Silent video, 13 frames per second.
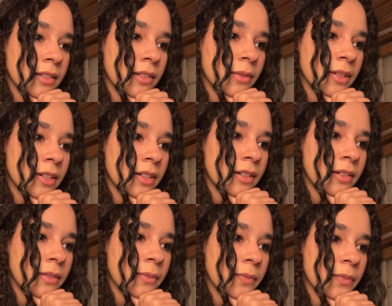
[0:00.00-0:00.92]
we
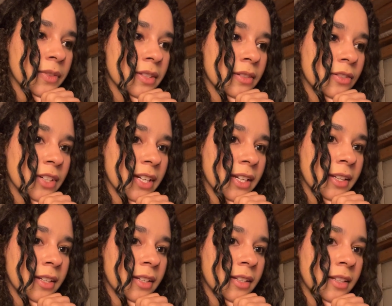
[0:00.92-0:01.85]
go. Let's drag
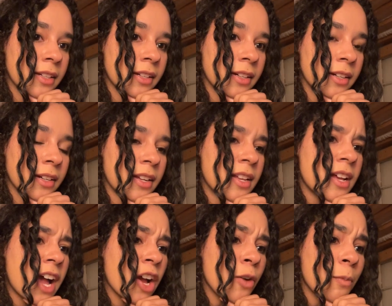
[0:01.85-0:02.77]
it in there.
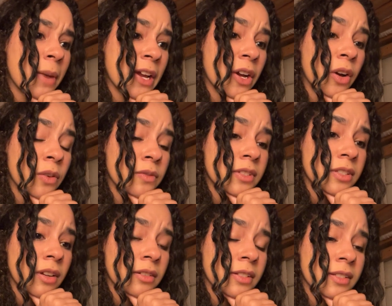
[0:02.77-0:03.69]
I hope my own
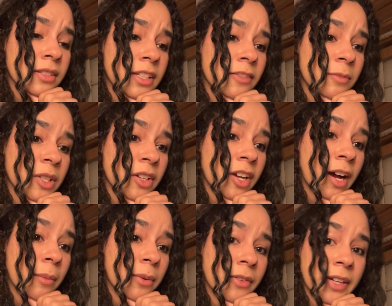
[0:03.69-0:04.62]
song doesn't give me a
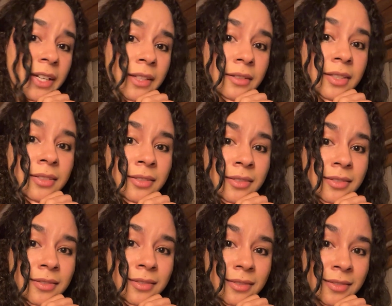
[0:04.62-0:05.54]
copyright
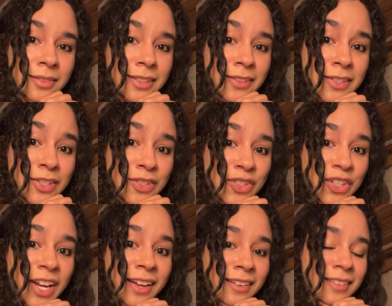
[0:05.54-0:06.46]
in this
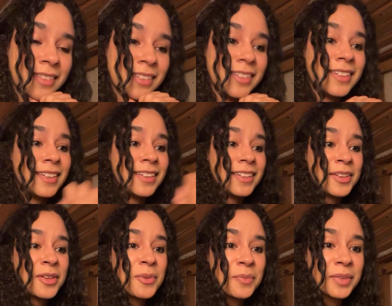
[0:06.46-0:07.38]
chat,
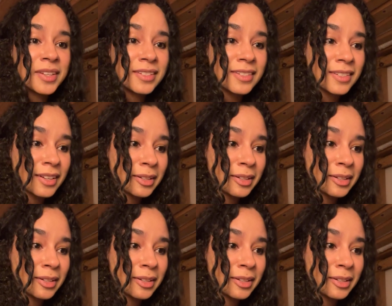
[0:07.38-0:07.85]
because